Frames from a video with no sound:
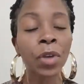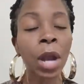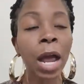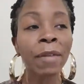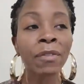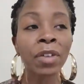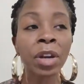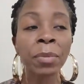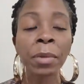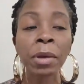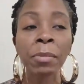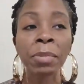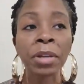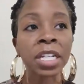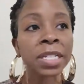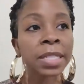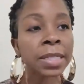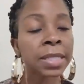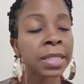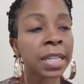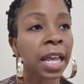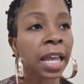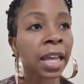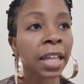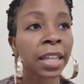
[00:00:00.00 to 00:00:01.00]
I remember this
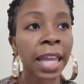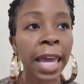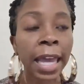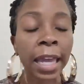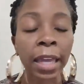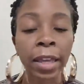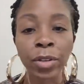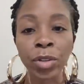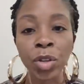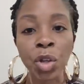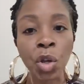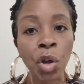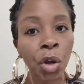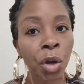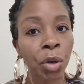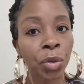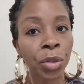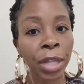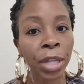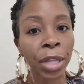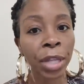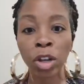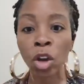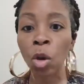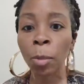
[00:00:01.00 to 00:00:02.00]
day like you know,
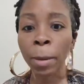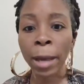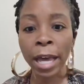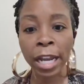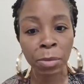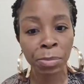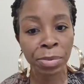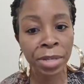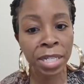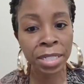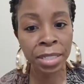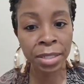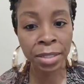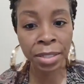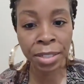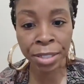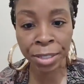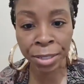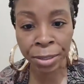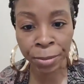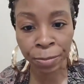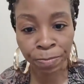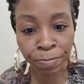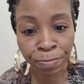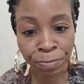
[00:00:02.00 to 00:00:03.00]
like nobody
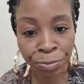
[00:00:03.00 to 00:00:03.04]
business.